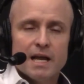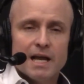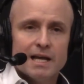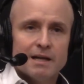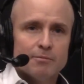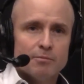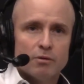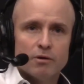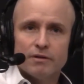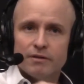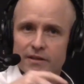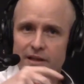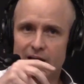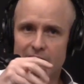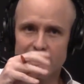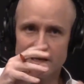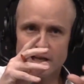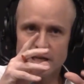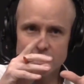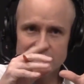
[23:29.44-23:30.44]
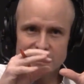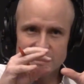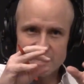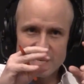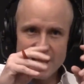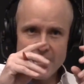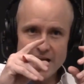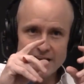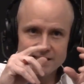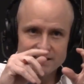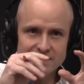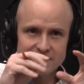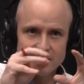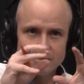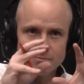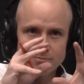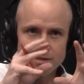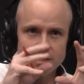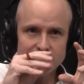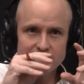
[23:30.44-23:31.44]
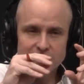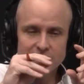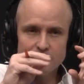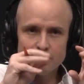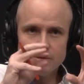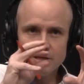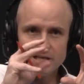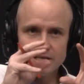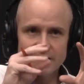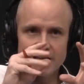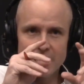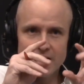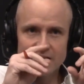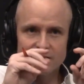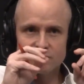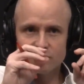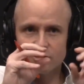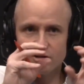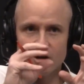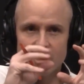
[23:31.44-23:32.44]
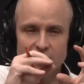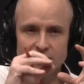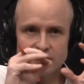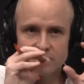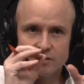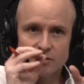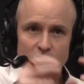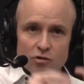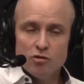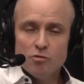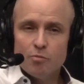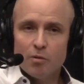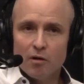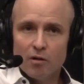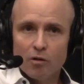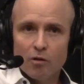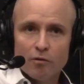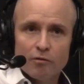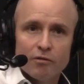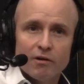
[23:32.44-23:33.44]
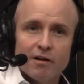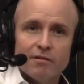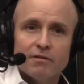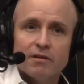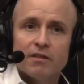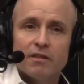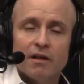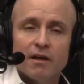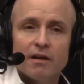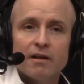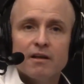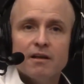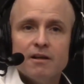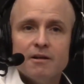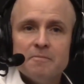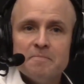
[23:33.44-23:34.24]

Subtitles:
And putting that nice, nasty PCB cancer-causing goop all over everything